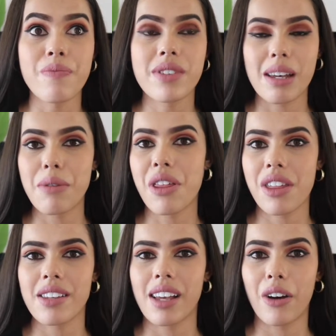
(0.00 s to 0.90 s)
some of the
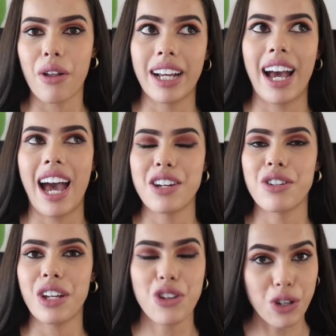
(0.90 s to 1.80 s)
things I had
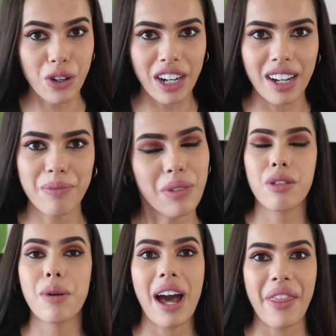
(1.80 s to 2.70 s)
to endure
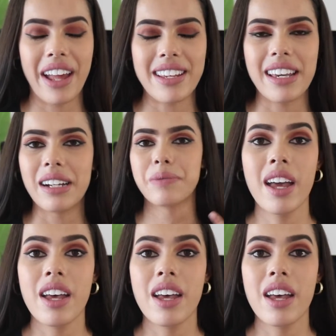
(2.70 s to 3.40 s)
throughout that year.